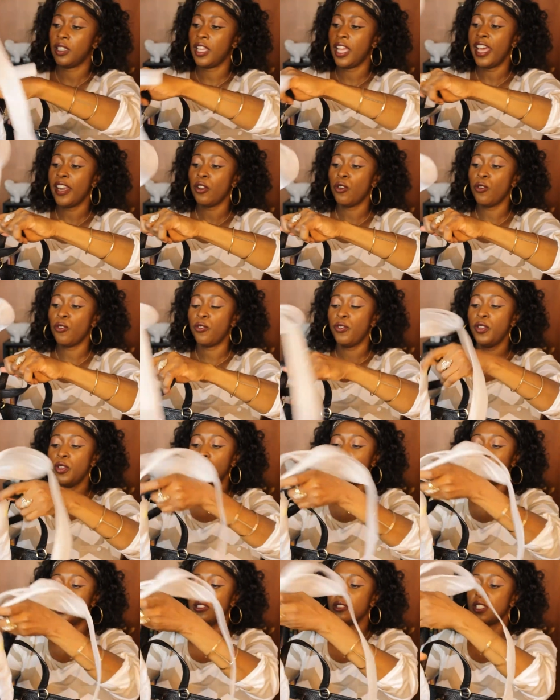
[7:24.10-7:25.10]
I don't
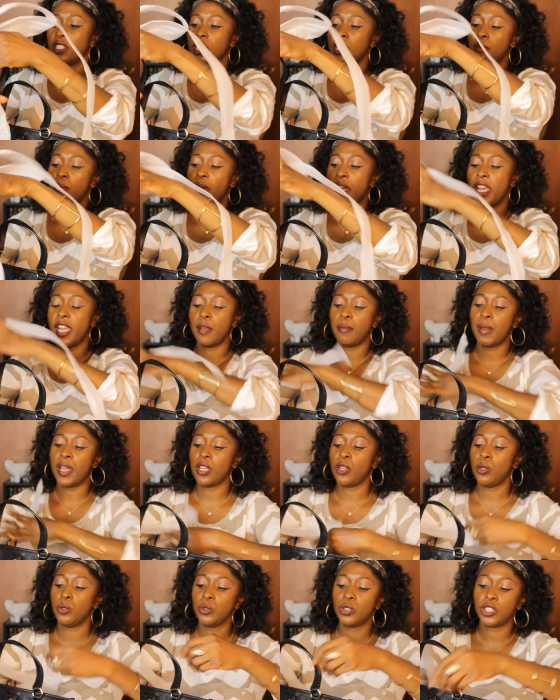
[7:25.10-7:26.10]
feel guilty buying
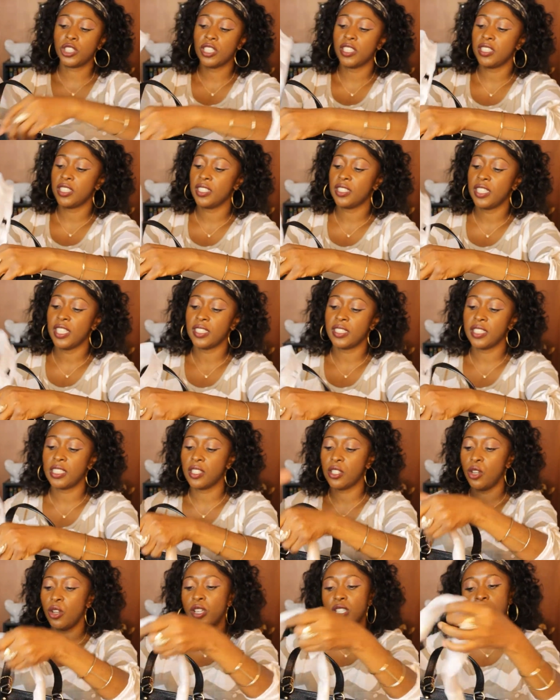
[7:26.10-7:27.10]
my pooch because it doesn't
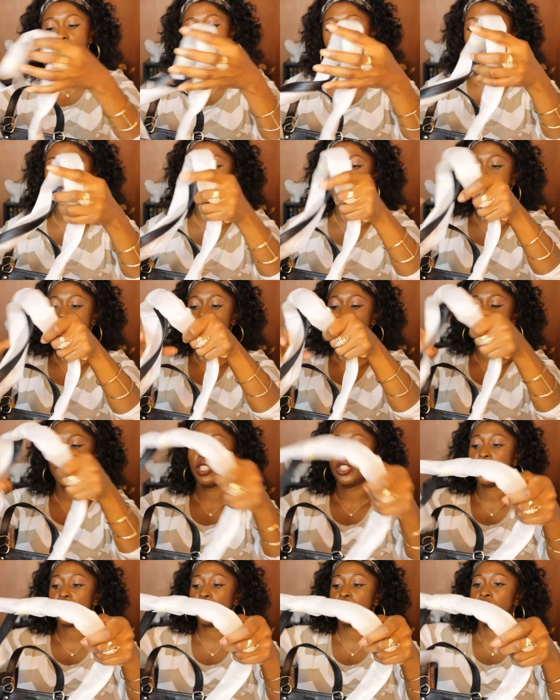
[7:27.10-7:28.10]
cost me as
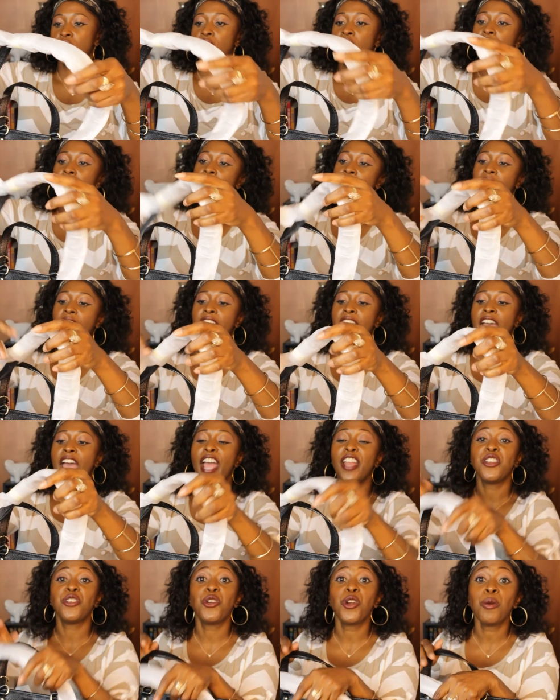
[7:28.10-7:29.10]
much. And
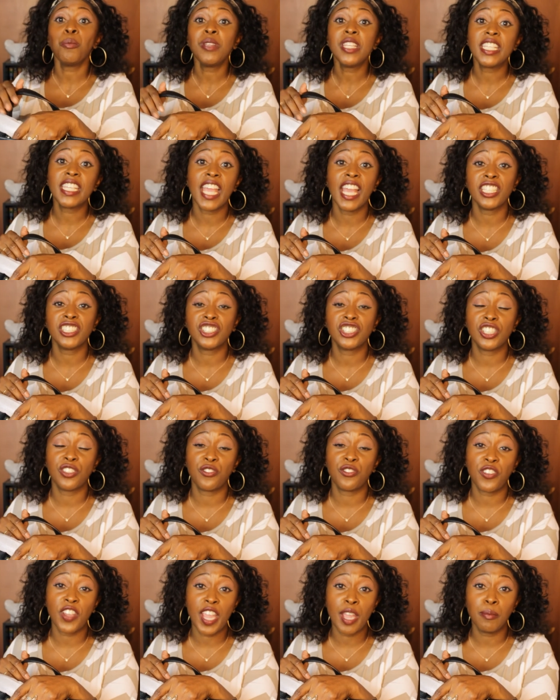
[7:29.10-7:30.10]
I normally catch the
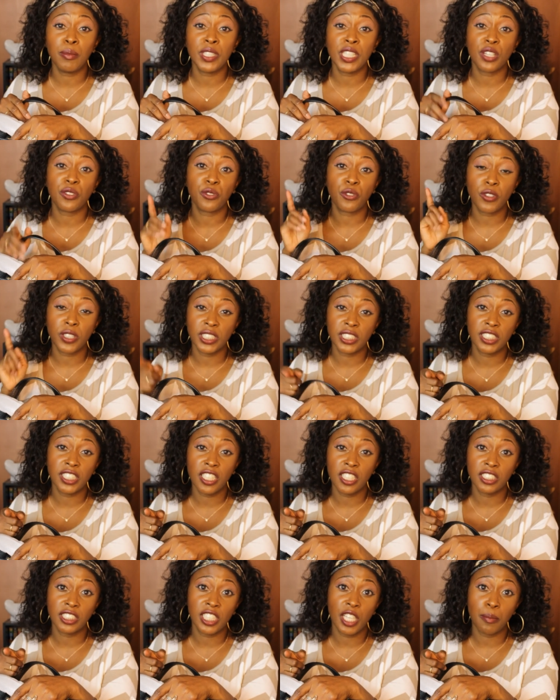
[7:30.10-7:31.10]
family or friend
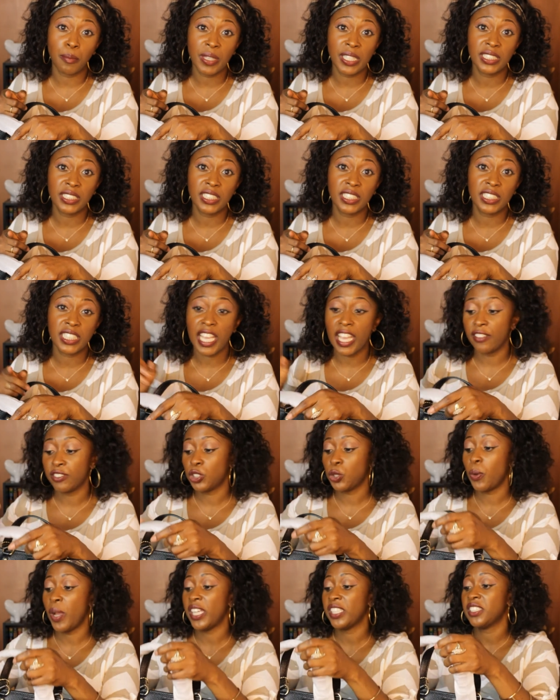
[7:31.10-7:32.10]
sales that Macy's have
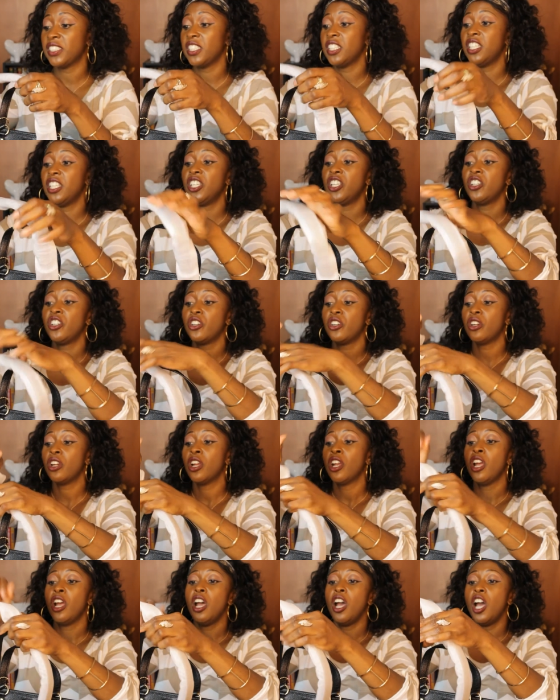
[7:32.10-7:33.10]
twice a year.
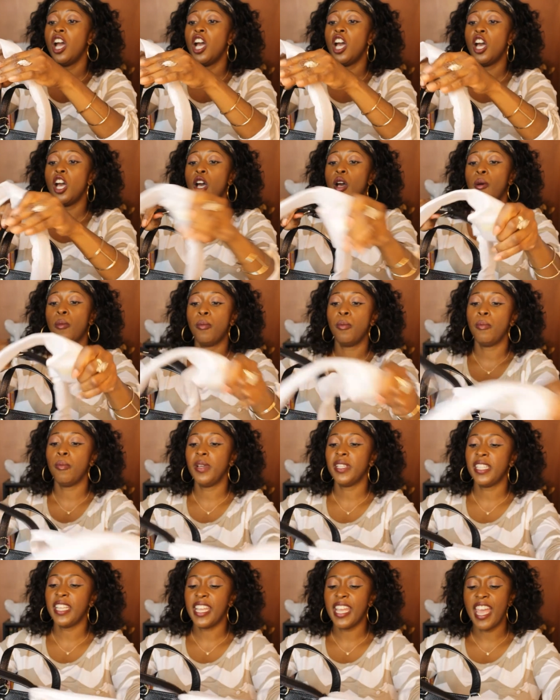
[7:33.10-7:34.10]
Um,
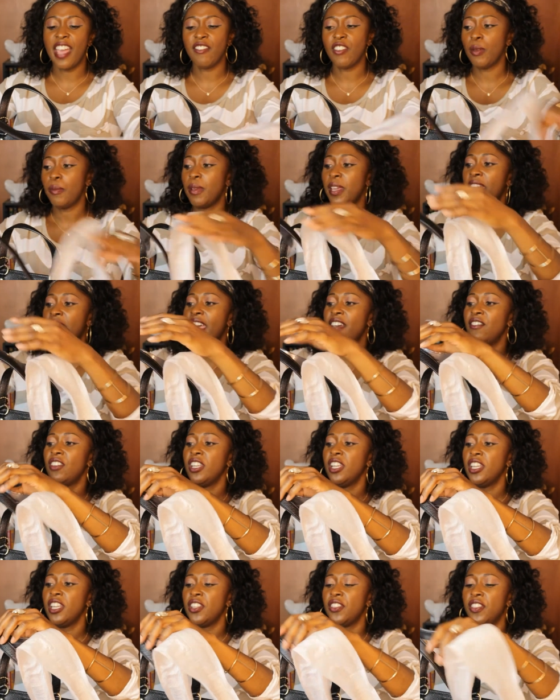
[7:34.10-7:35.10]
but they haven't been
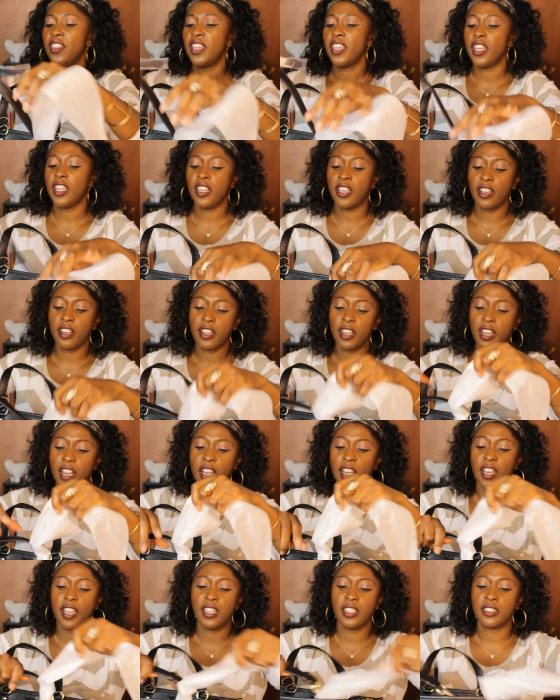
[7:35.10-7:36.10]
having anything in there that
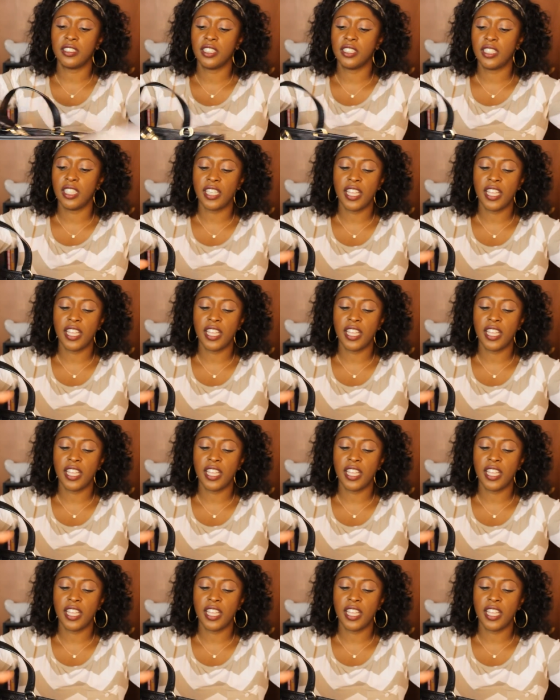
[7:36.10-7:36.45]
I liked the